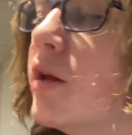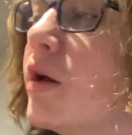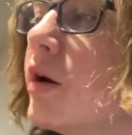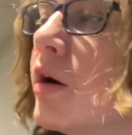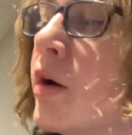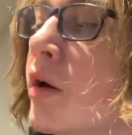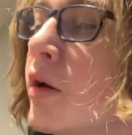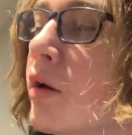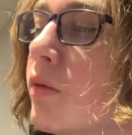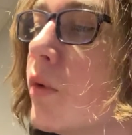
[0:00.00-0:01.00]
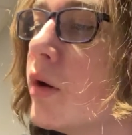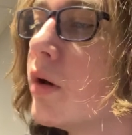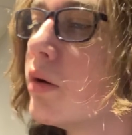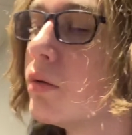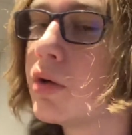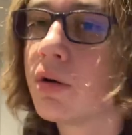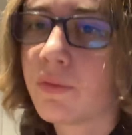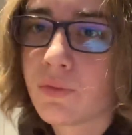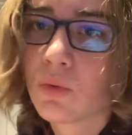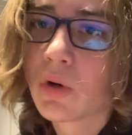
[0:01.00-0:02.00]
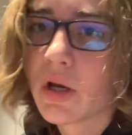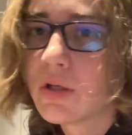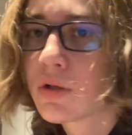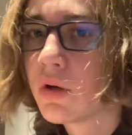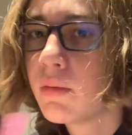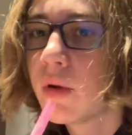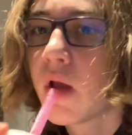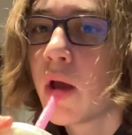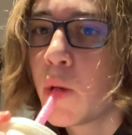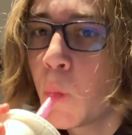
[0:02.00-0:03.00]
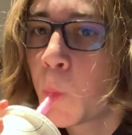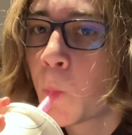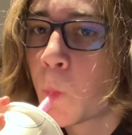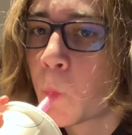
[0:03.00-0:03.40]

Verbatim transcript: Then I went out for ice cream again.